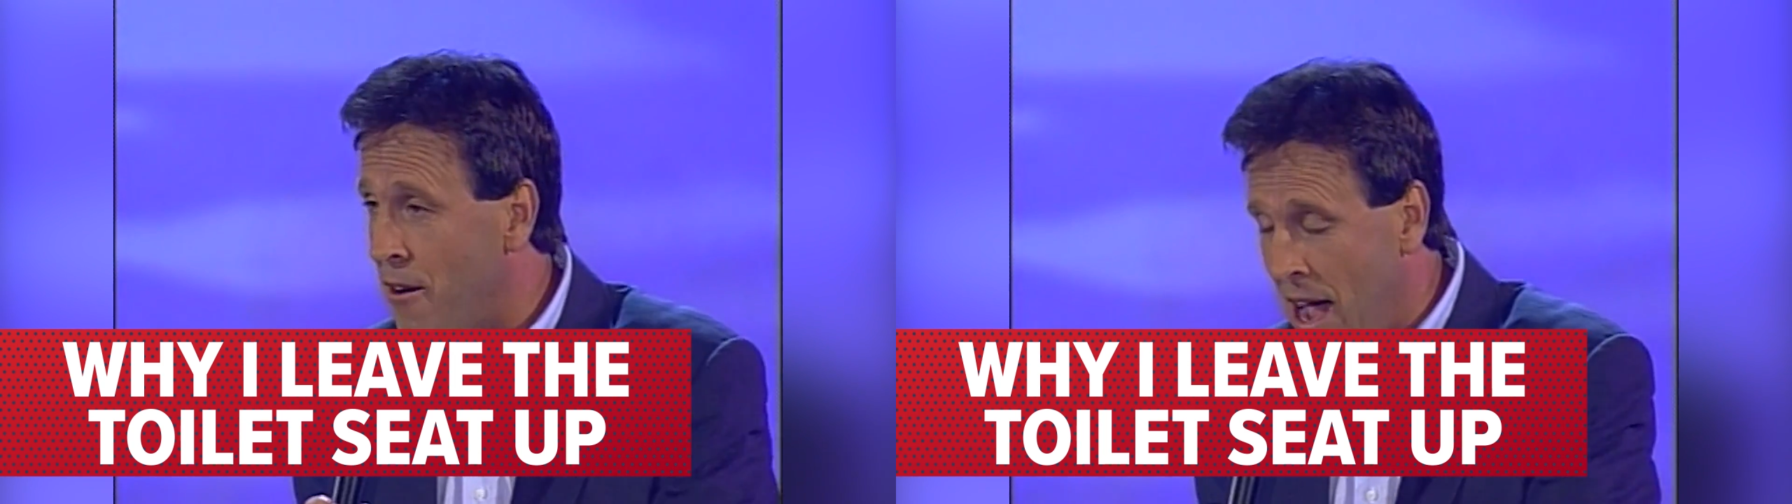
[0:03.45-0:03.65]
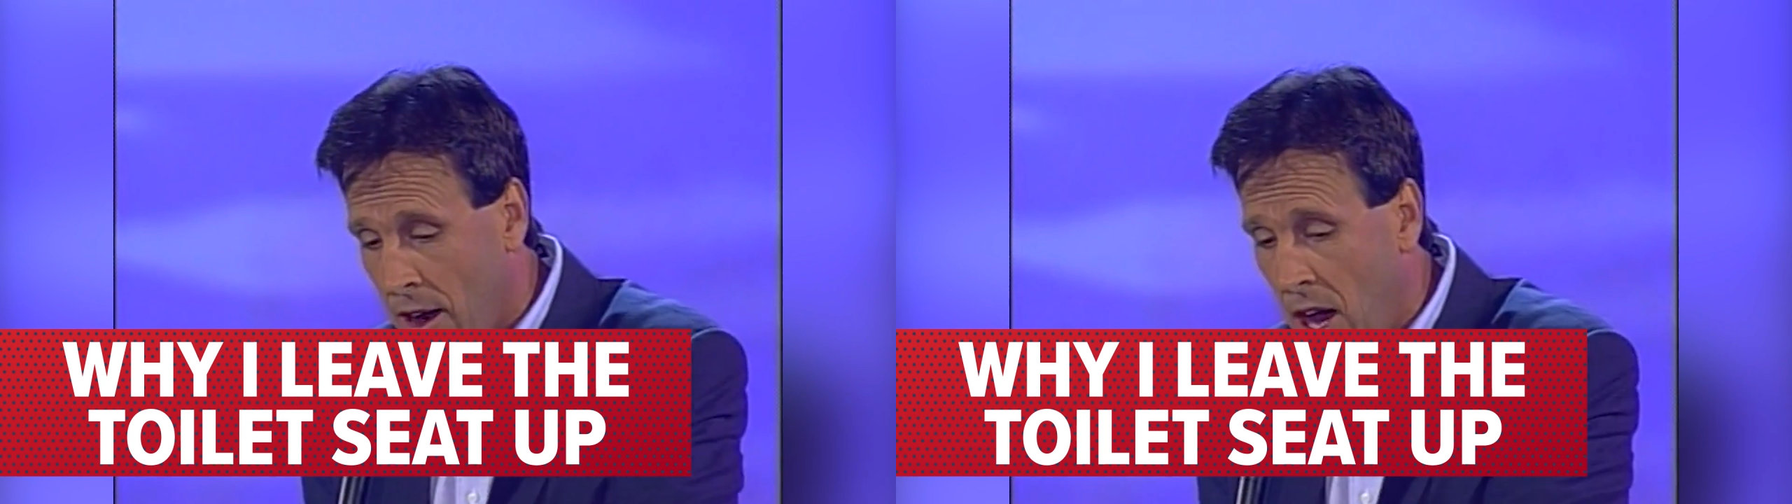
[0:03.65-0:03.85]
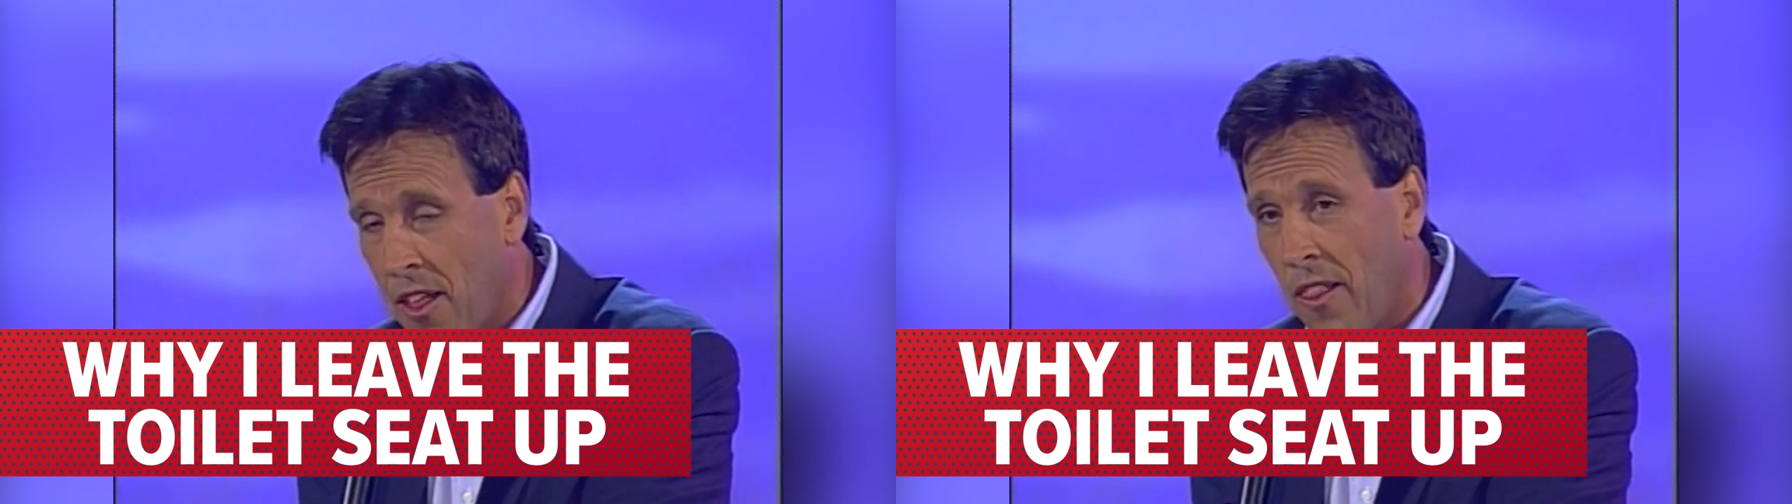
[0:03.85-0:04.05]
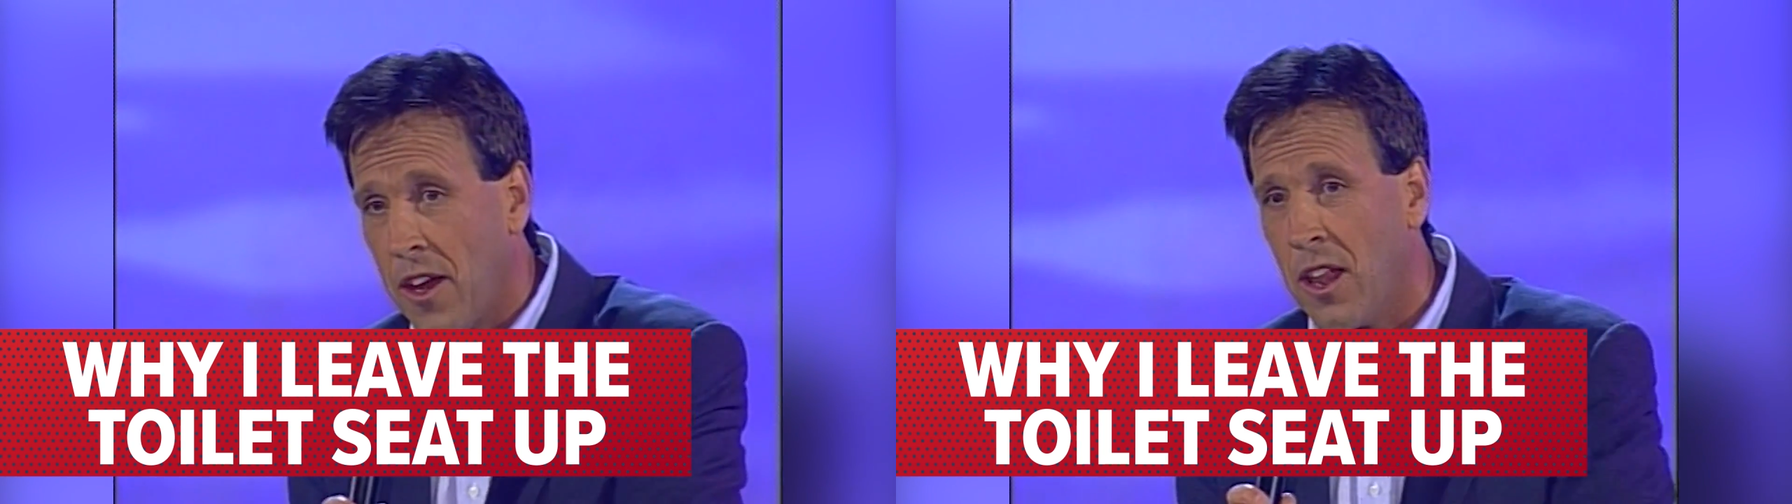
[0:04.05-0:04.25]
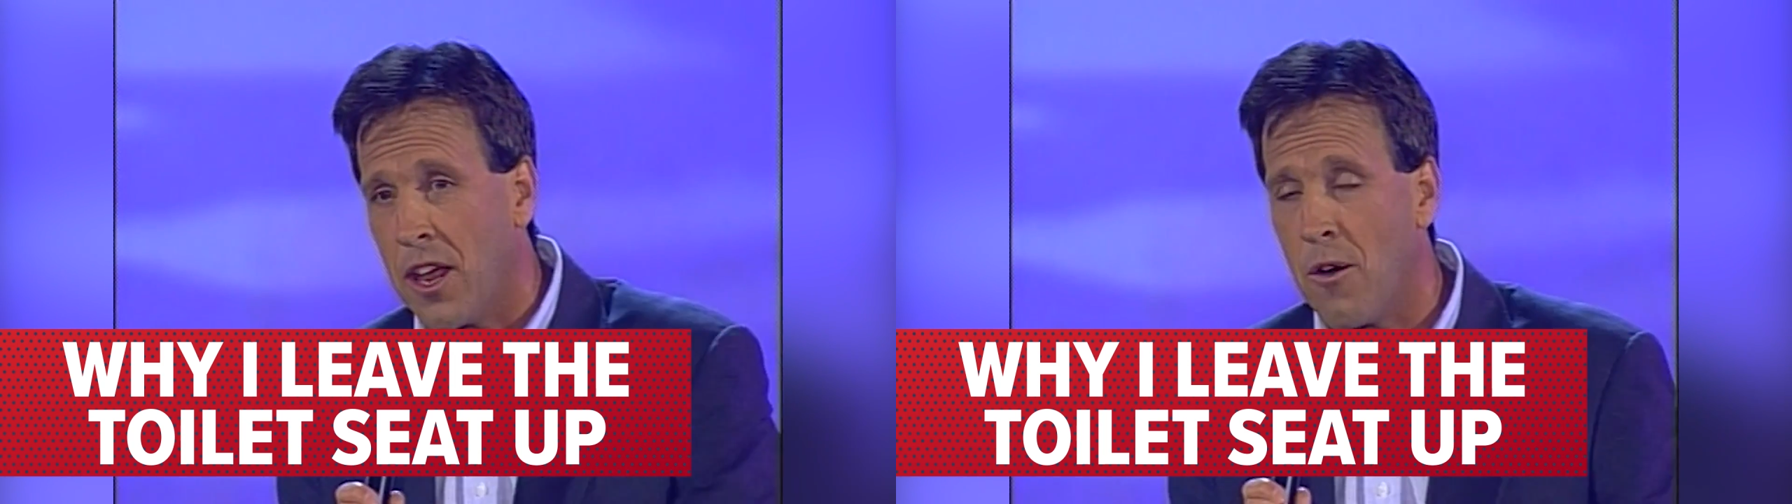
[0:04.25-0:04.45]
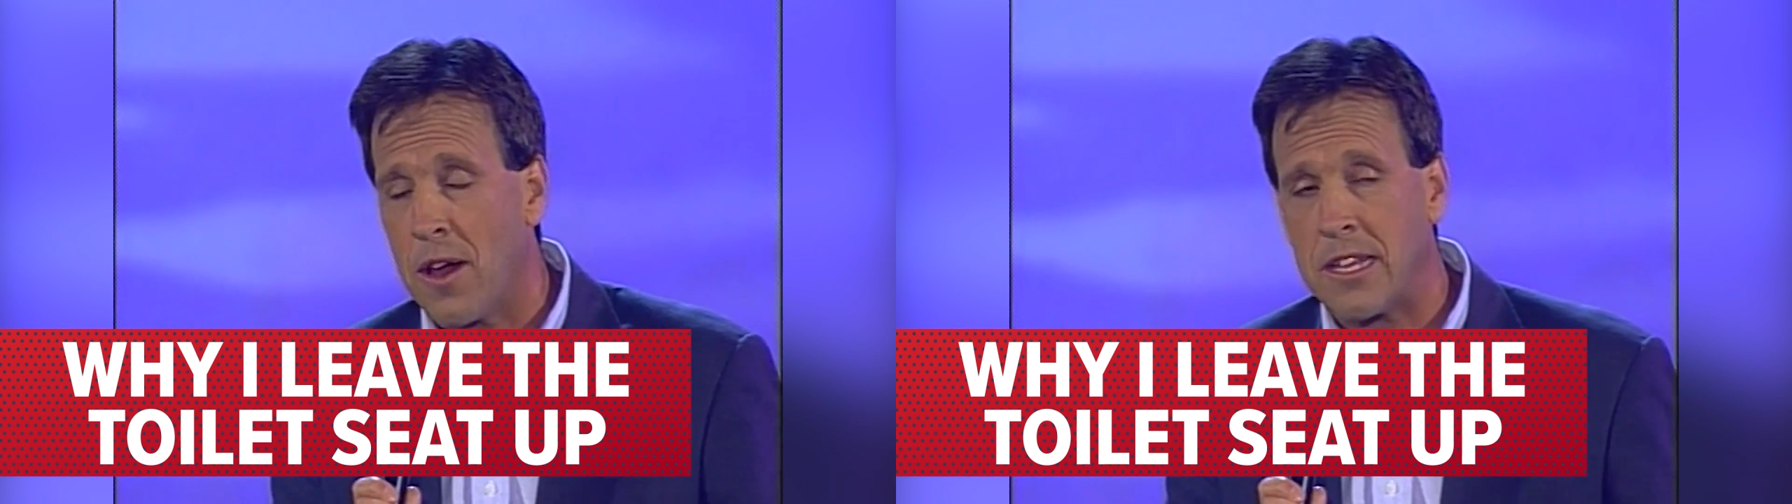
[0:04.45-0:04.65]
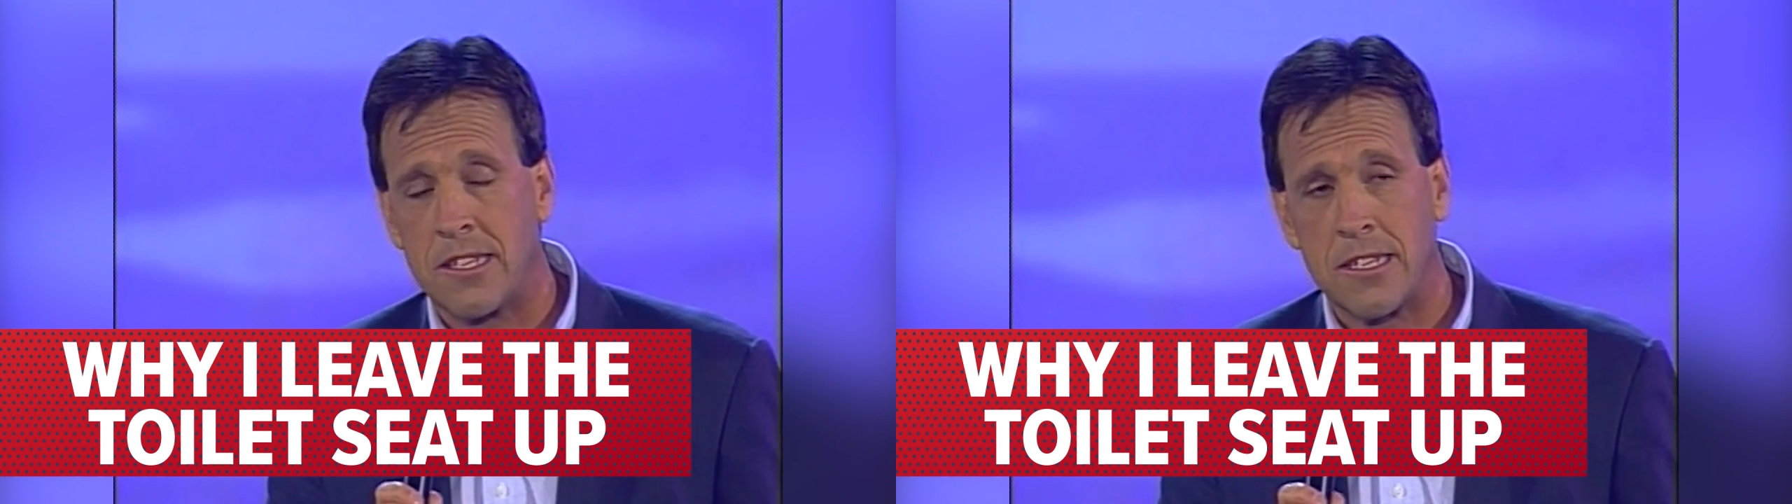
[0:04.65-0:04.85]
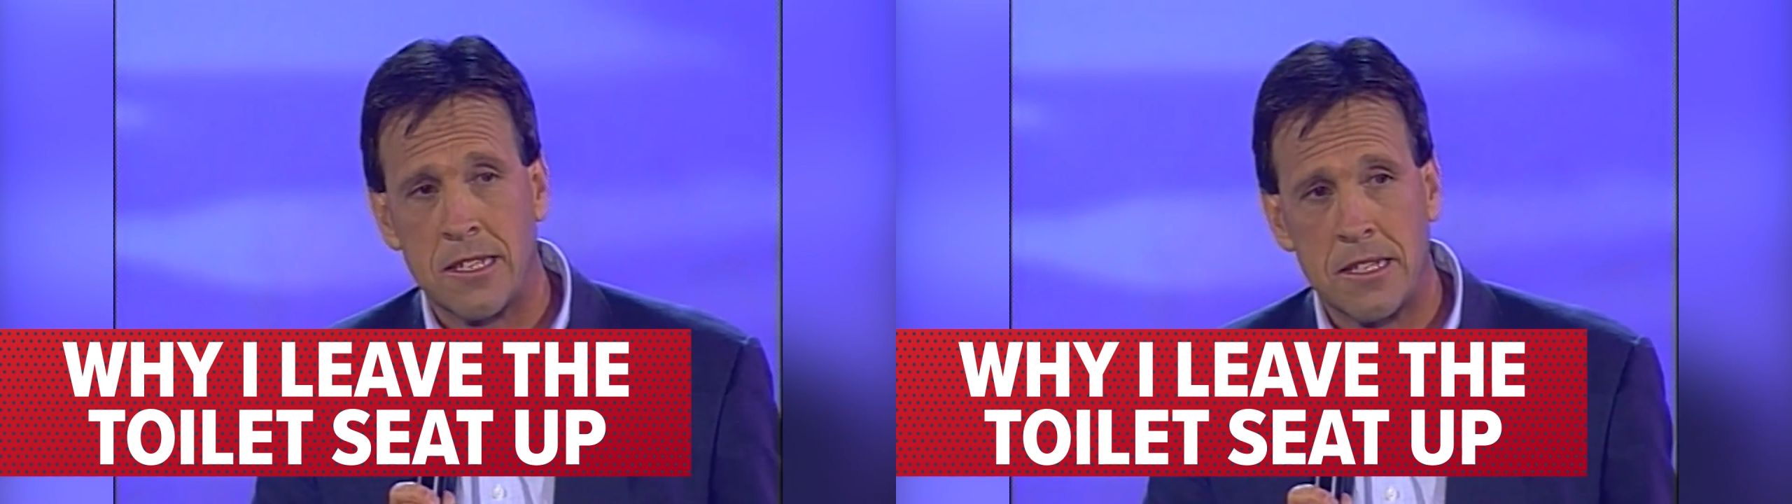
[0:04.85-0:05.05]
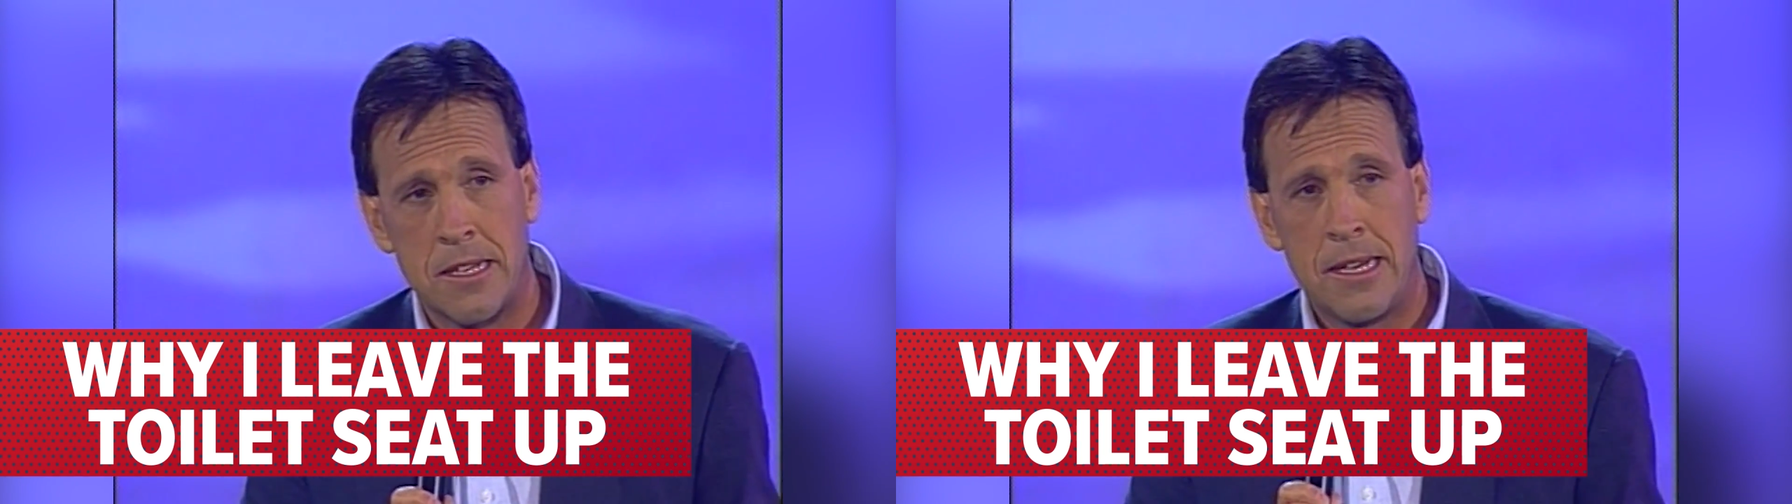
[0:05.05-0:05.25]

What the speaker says: out all the little annoyances.